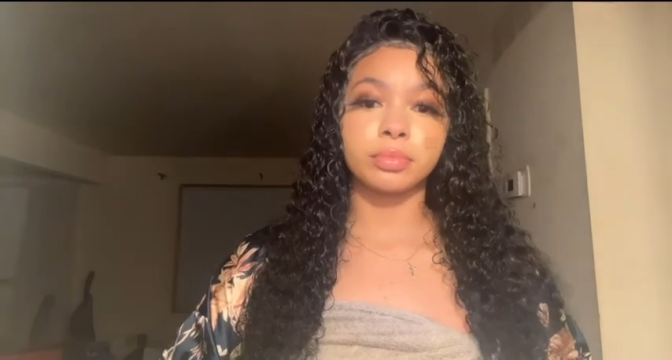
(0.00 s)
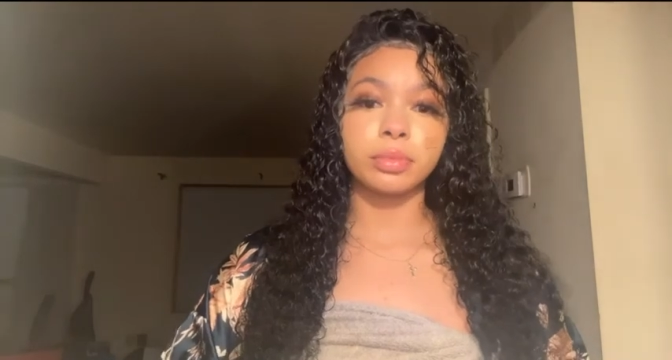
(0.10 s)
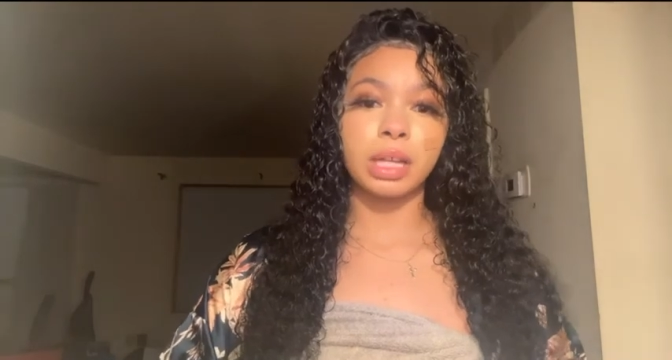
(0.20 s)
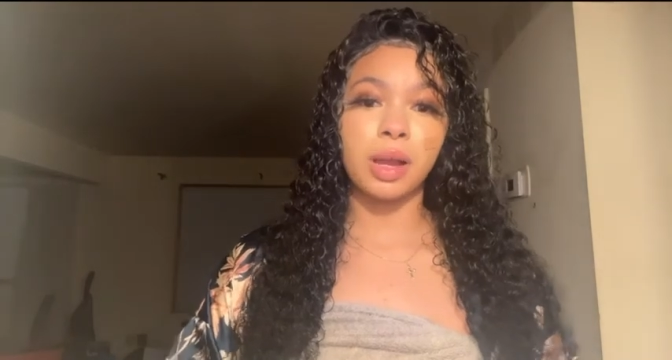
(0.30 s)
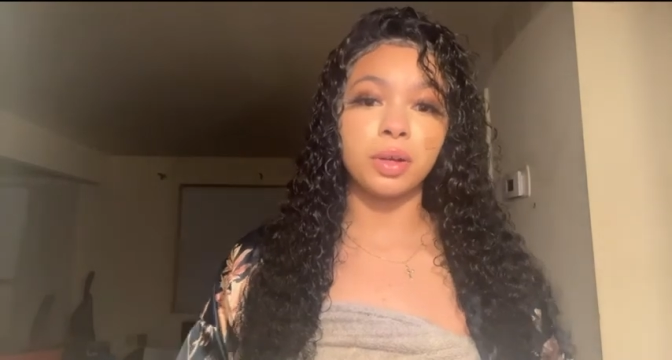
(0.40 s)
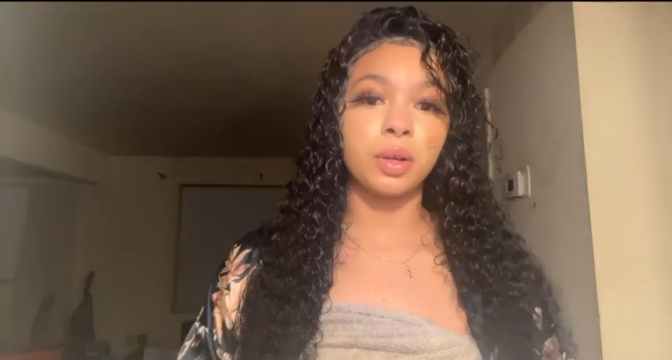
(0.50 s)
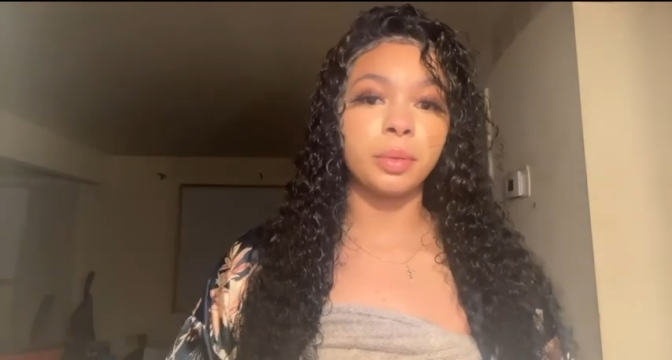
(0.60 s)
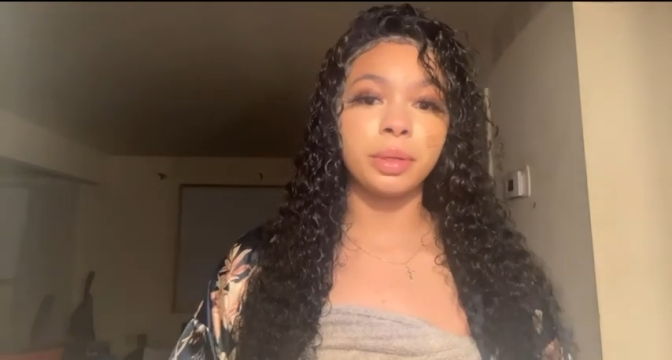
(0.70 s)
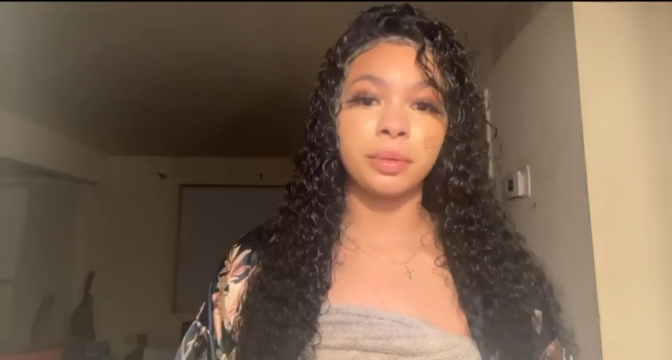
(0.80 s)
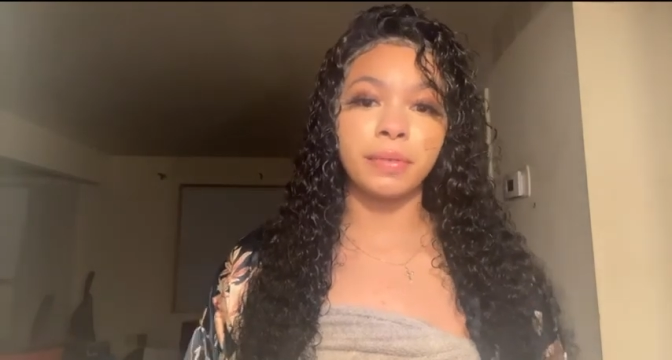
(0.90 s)
I'll go
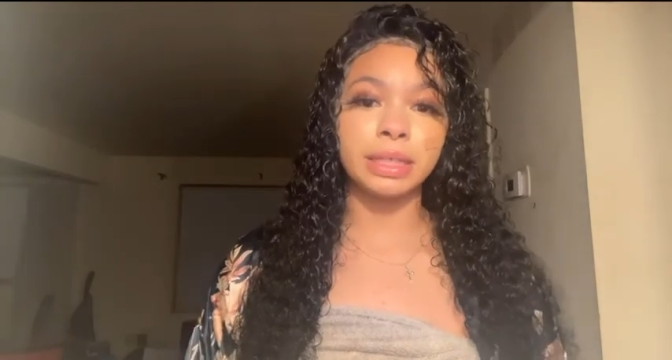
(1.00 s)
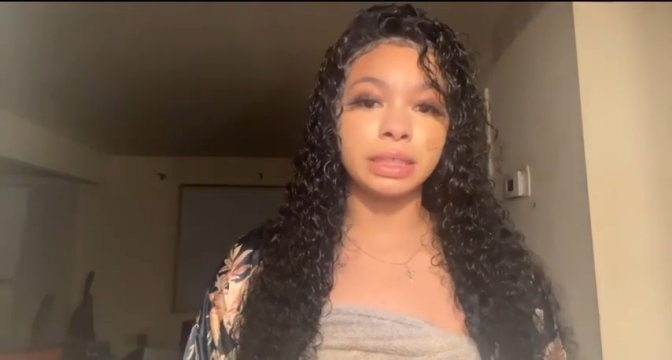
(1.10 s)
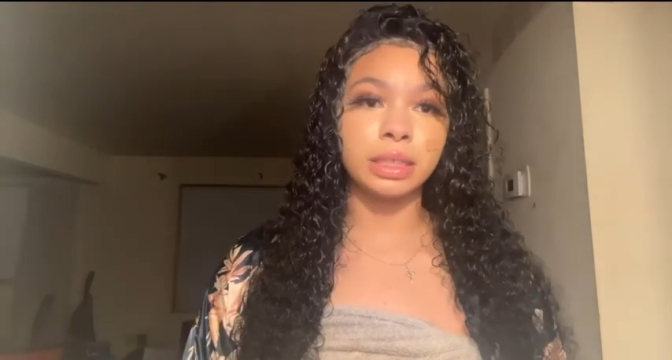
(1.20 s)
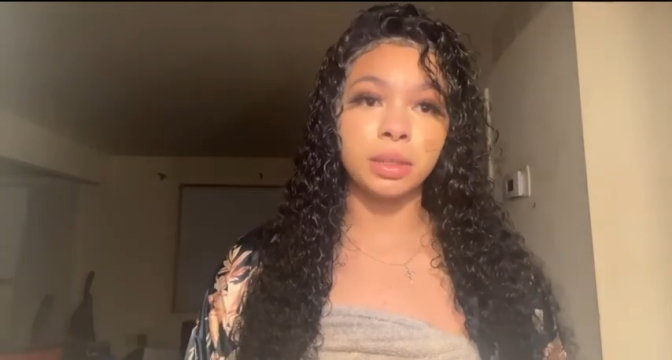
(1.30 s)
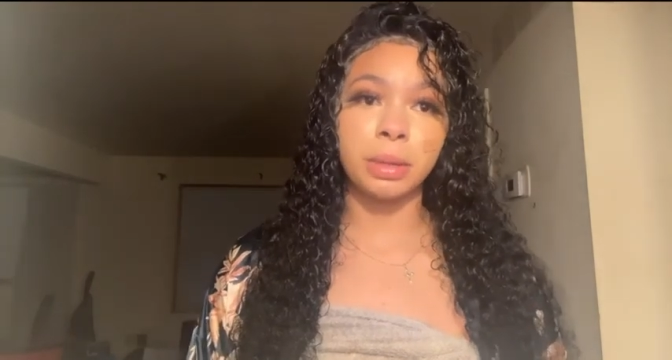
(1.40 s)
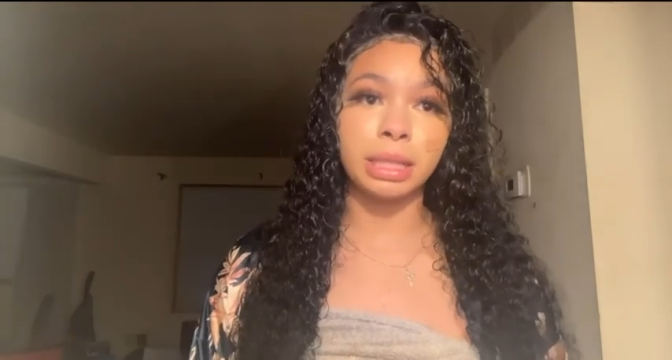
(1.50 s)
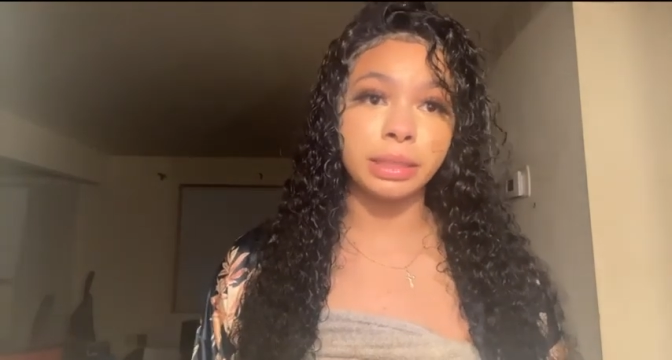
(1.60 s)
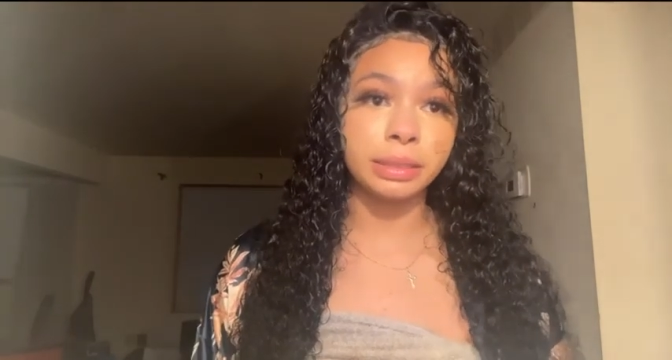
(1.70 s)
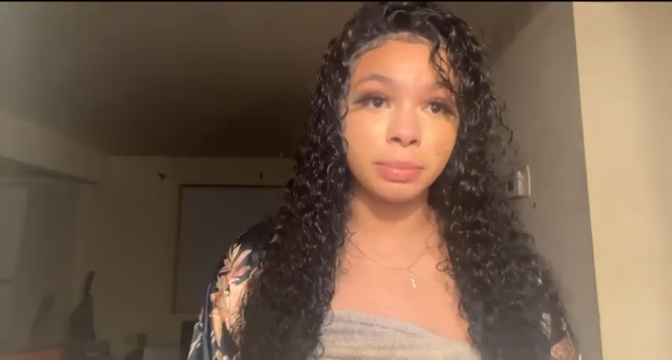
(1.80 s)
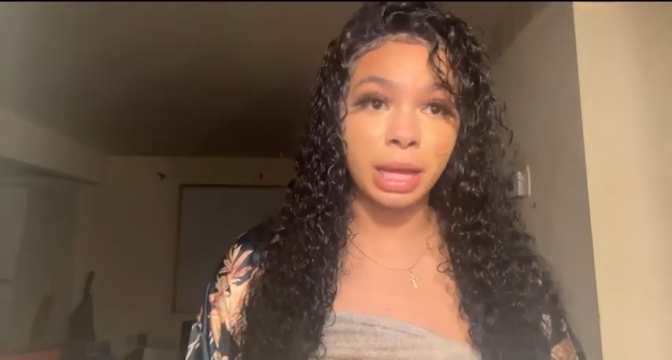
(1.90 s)
in with Vaseline on my
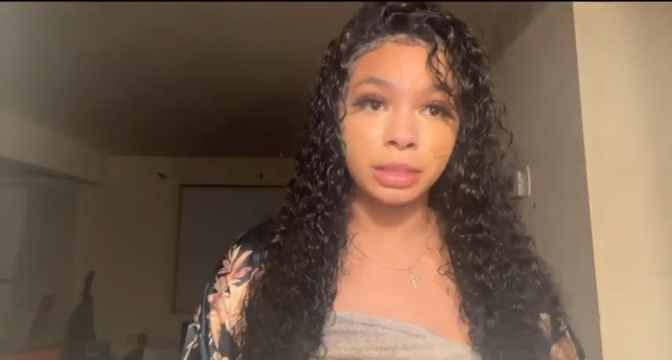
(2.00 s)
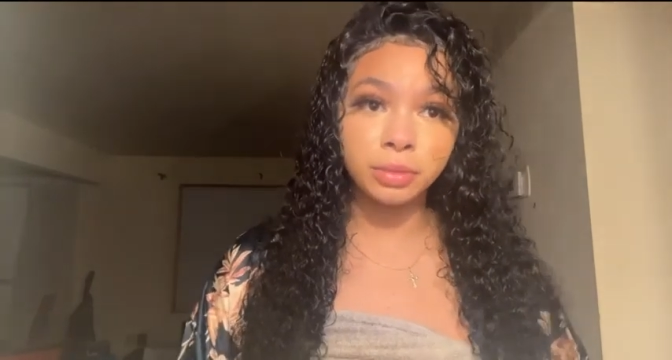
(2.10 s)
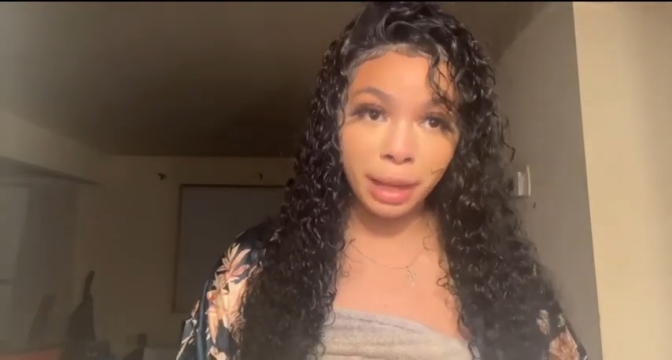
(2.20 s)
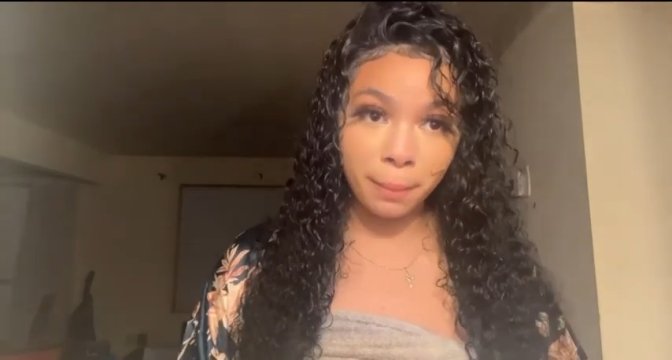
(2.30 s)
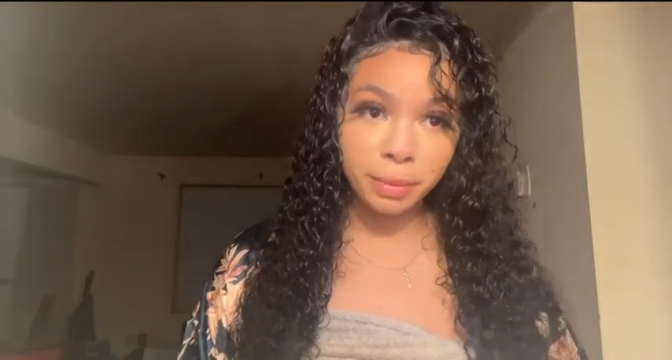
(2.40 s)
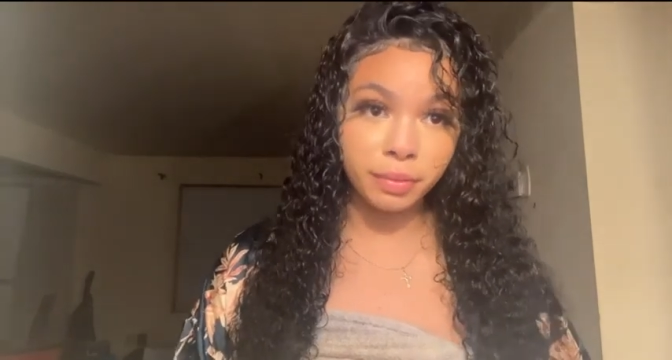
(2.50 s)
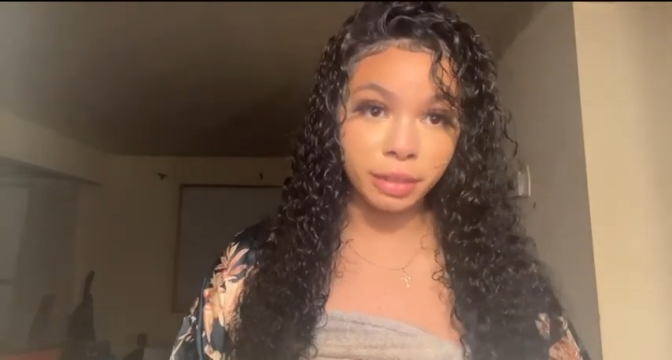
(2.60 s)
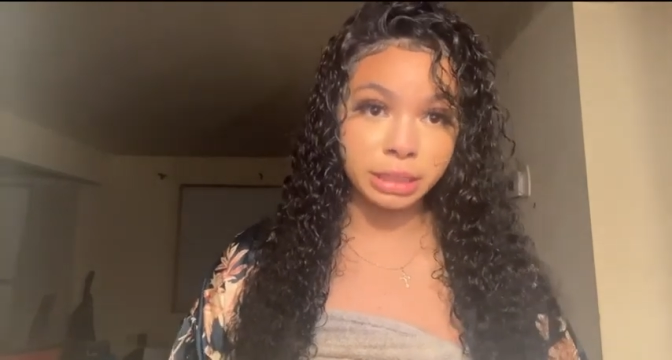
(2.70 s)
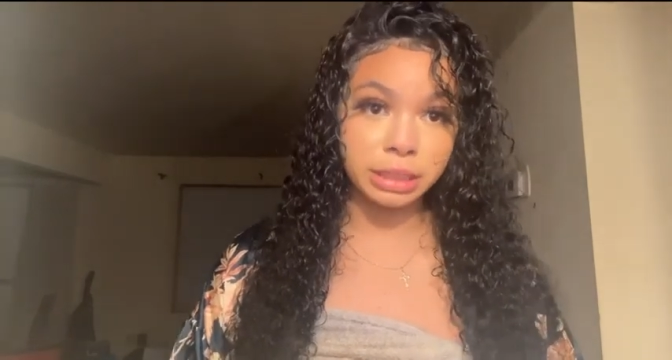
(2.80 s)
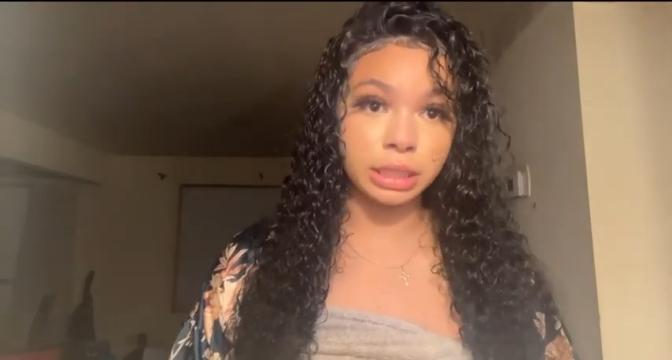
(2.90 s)
legs but I do not put
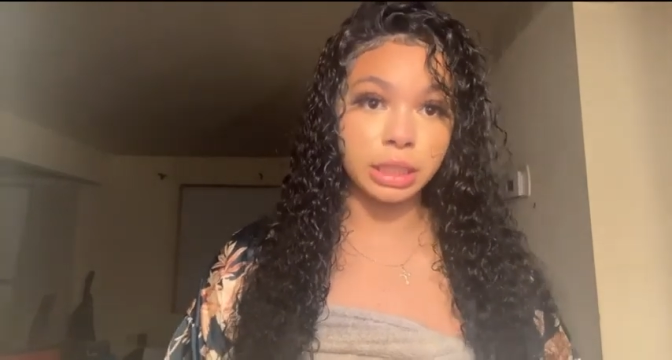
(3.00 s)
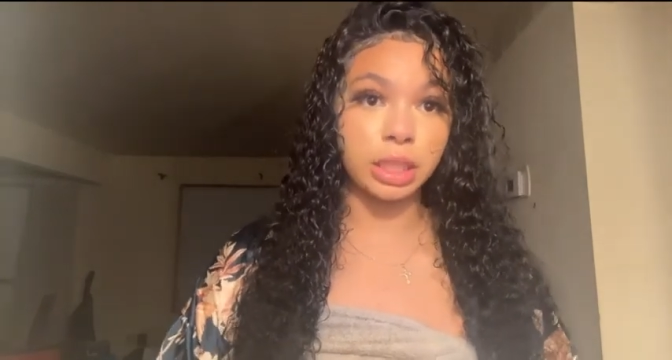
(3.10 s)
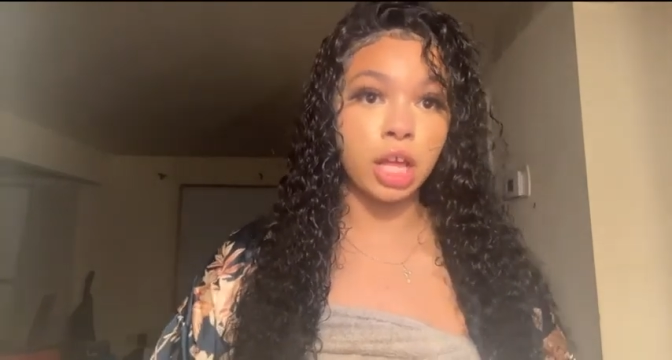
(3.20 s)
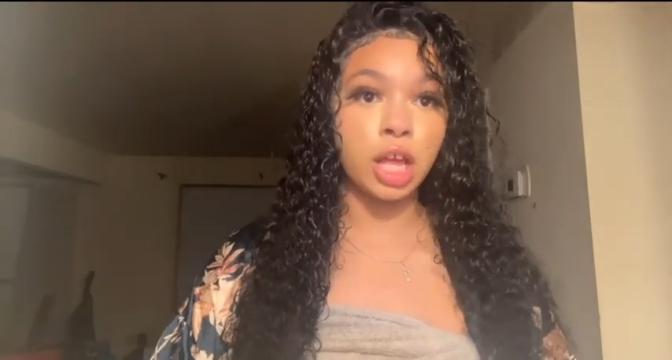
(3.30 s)
Vaseline